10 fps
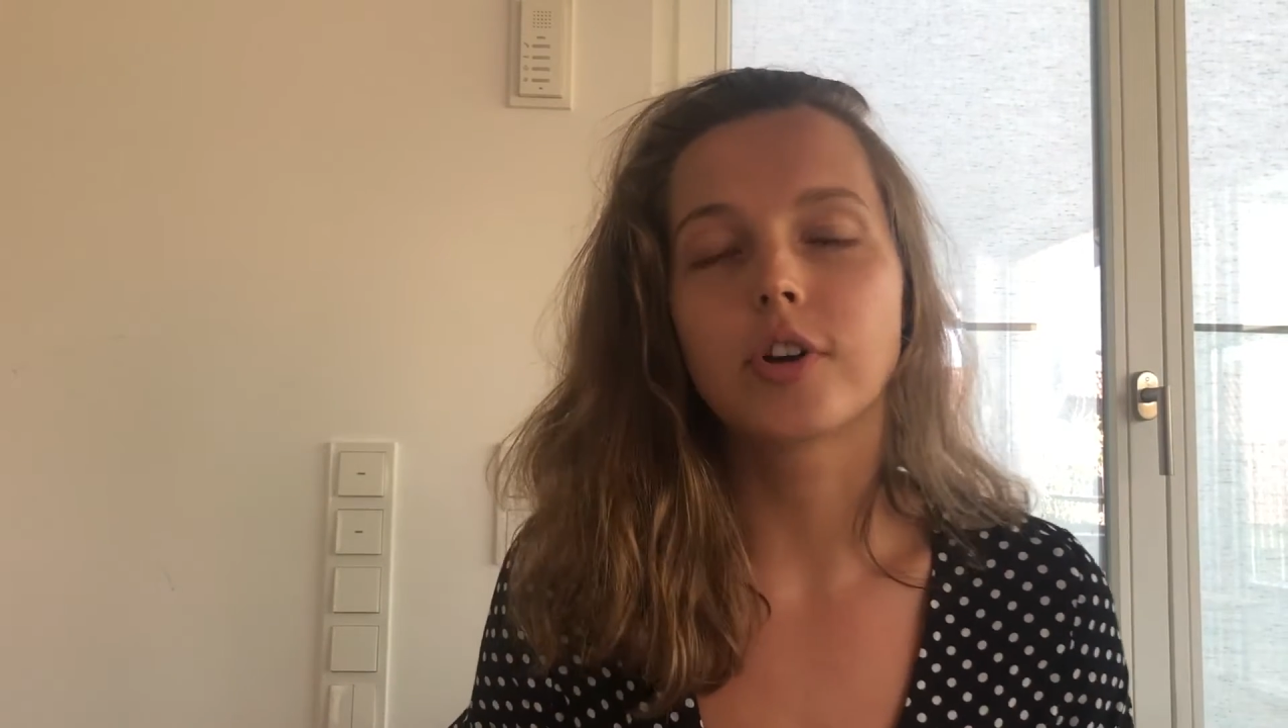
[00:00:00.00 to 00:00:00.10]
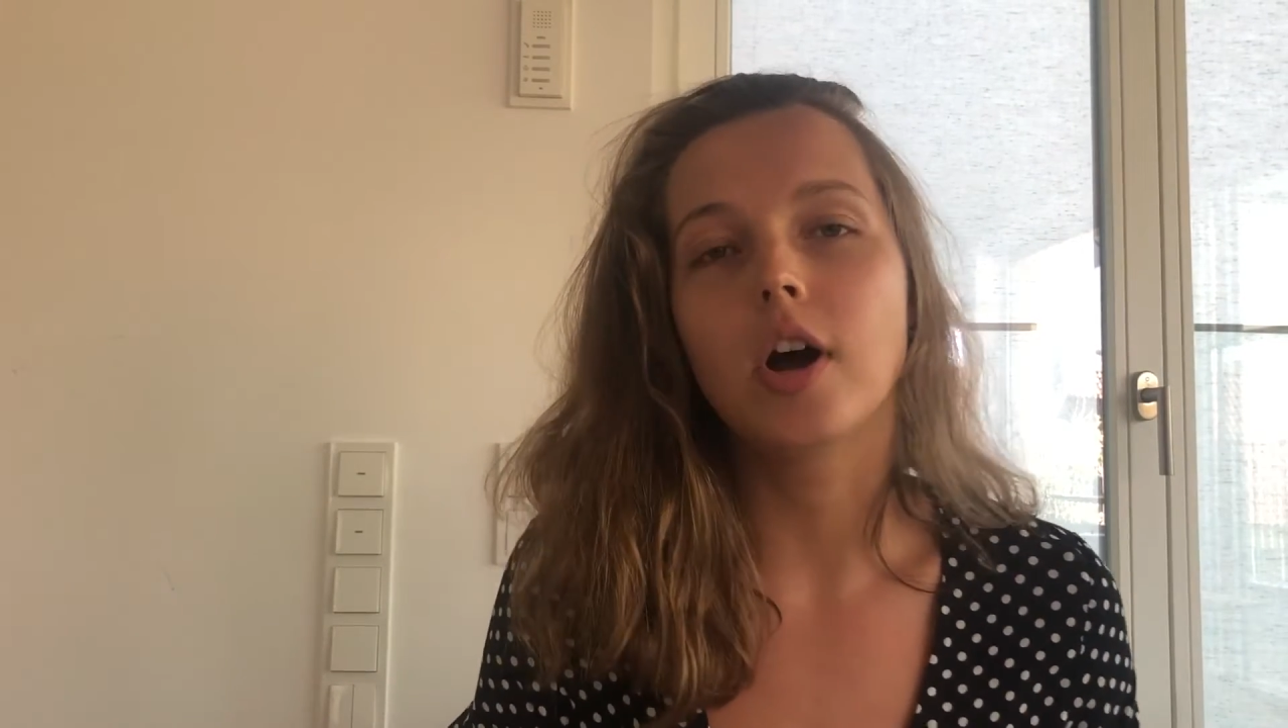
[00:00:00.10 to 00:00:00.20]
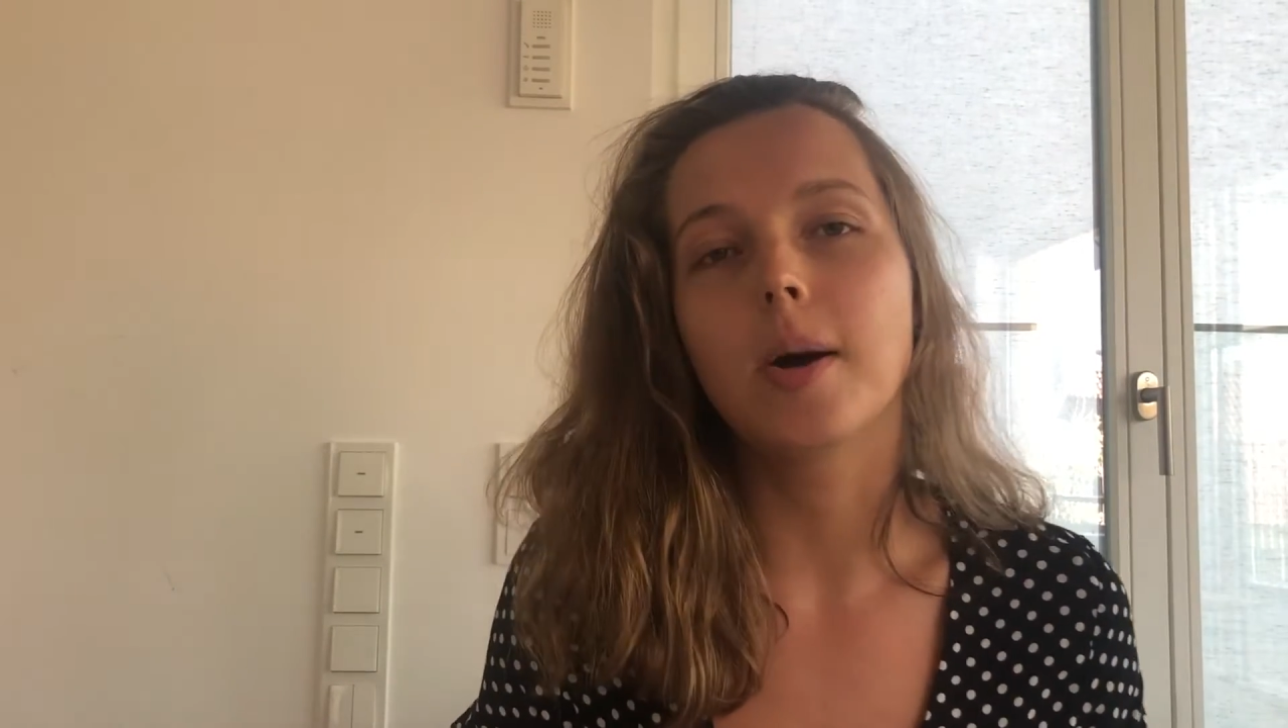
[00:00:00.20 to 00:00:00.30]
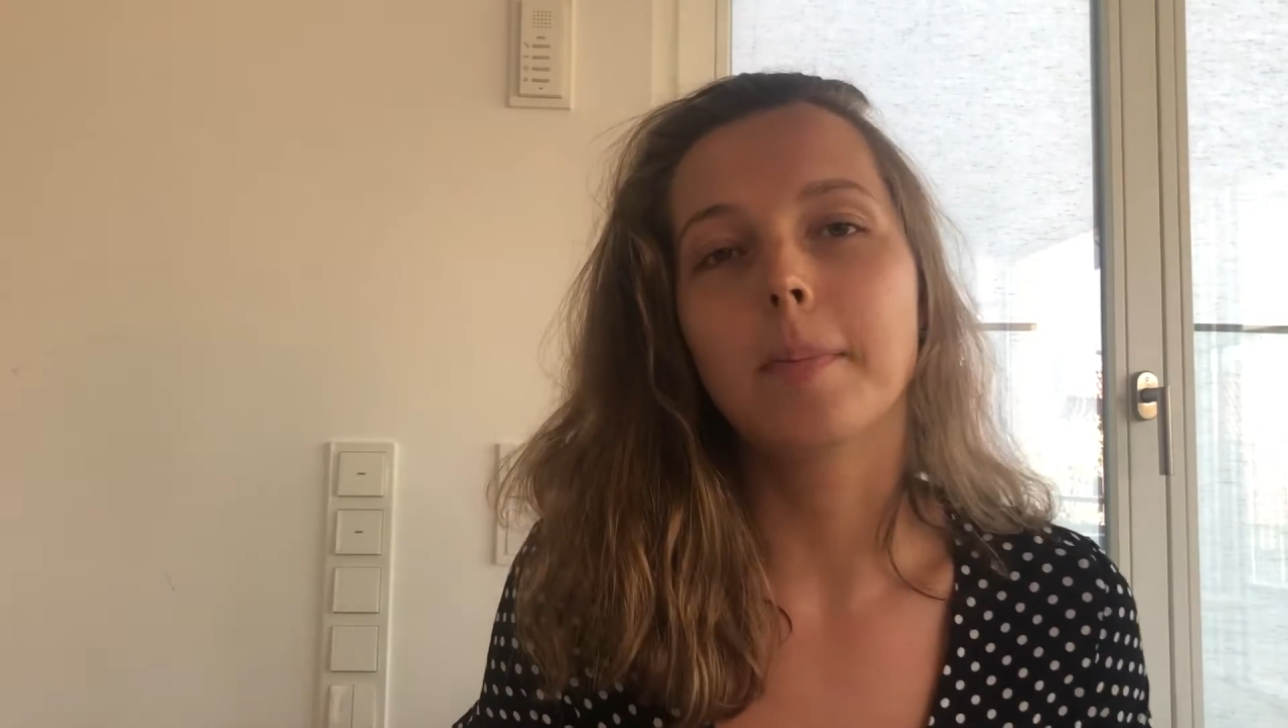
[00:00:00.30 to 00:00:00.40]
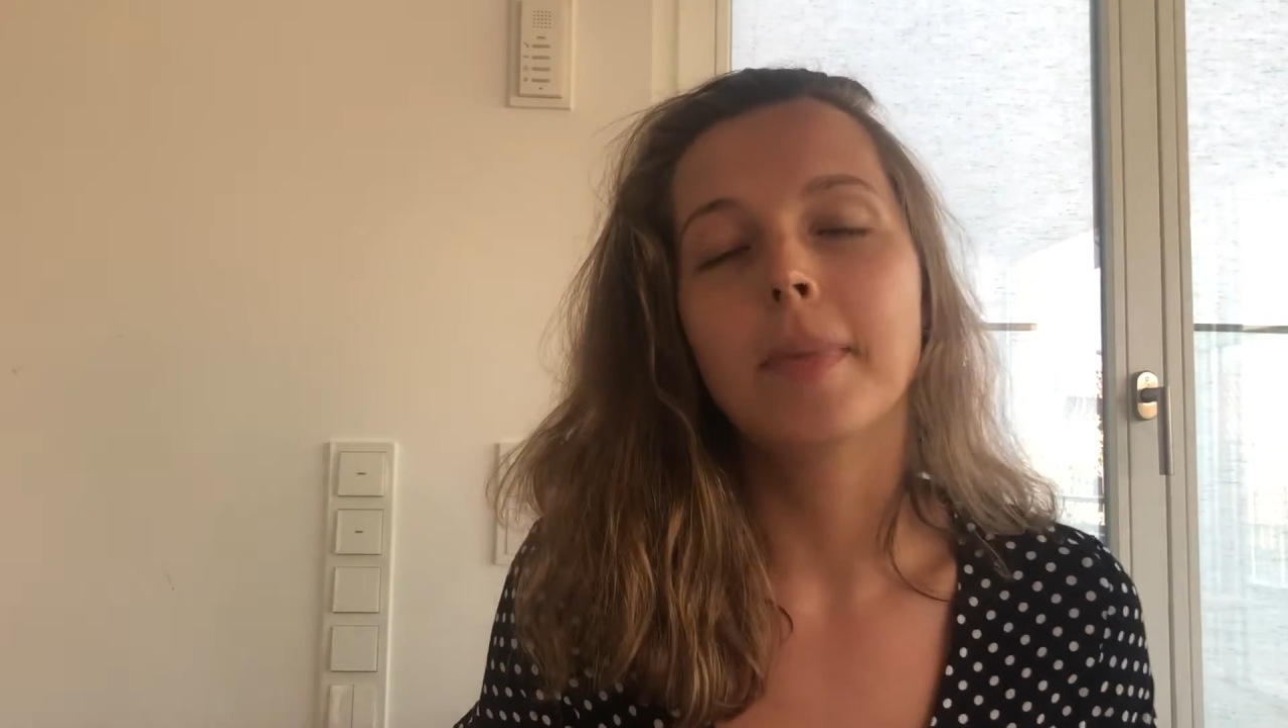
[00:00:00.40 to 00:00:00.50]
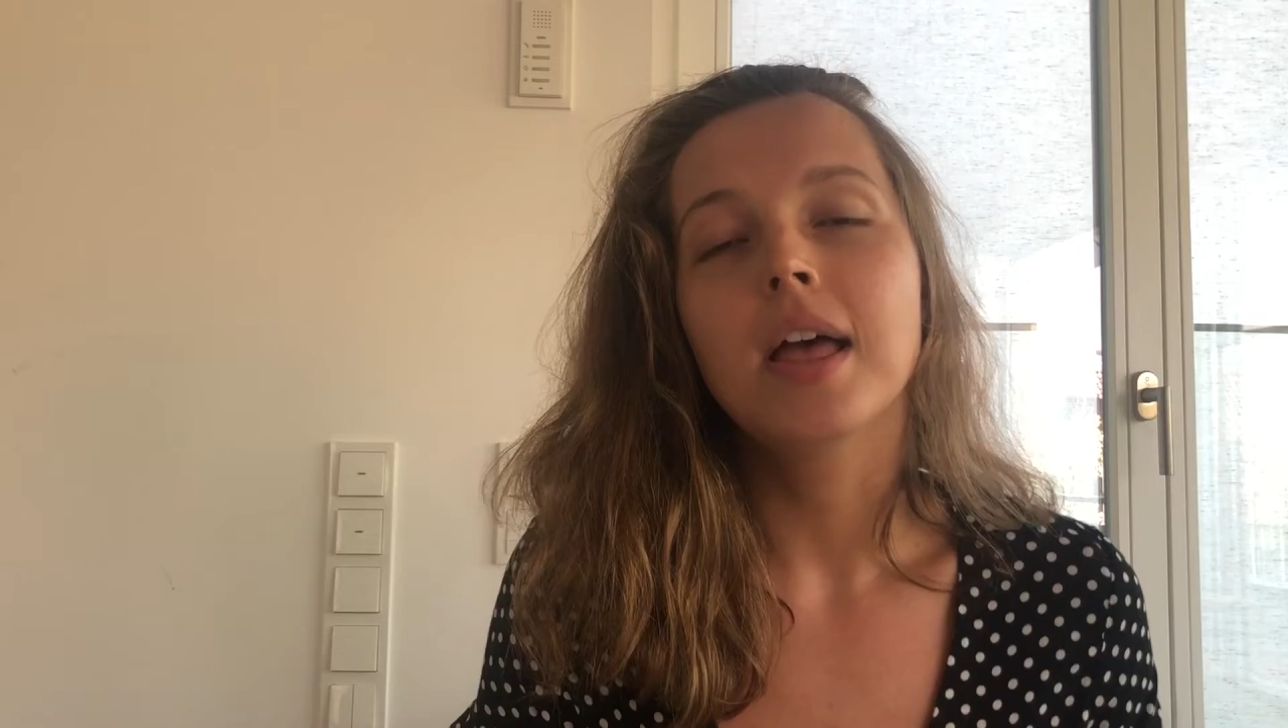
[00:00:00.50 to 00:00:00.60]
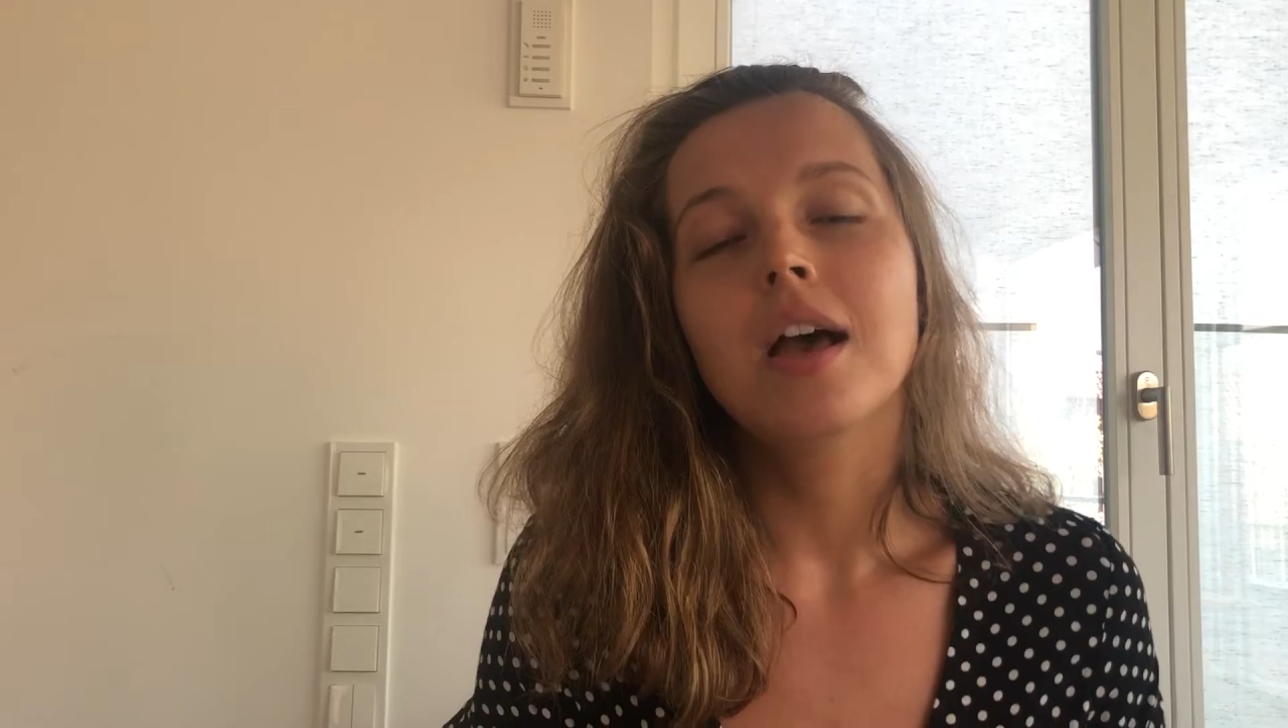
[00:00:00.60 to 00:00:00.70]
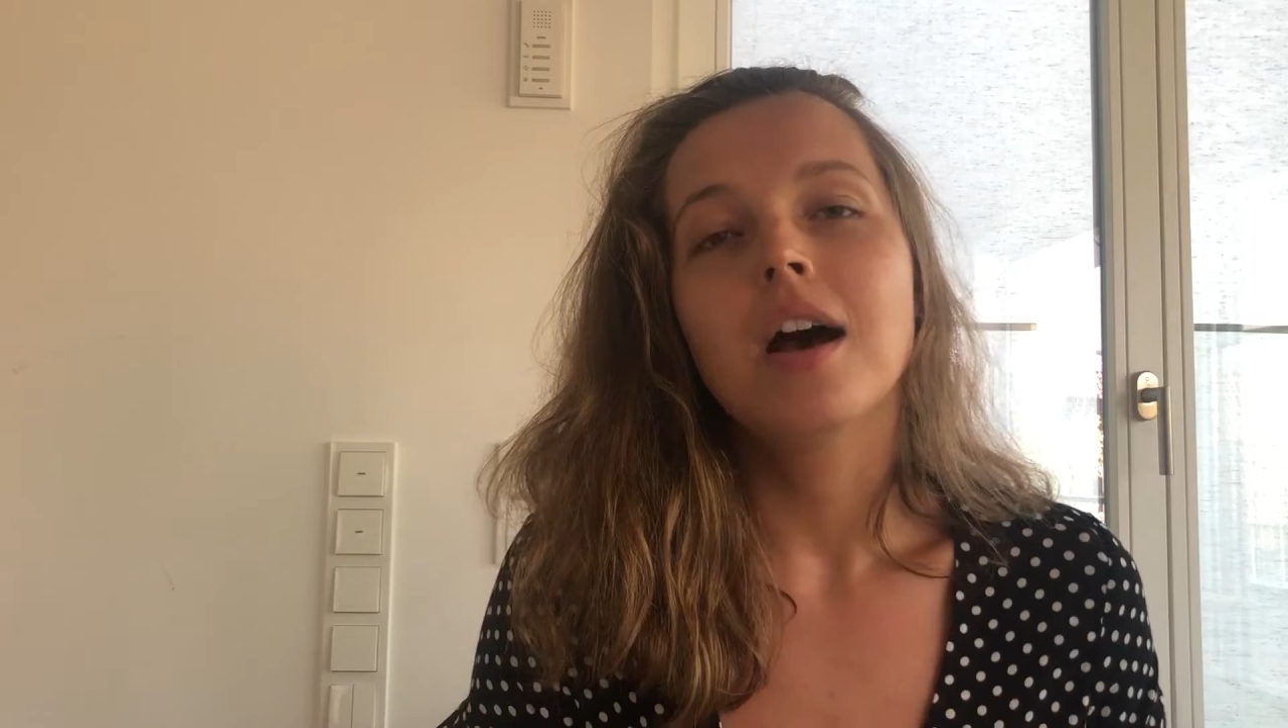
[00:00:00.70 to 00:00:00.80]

from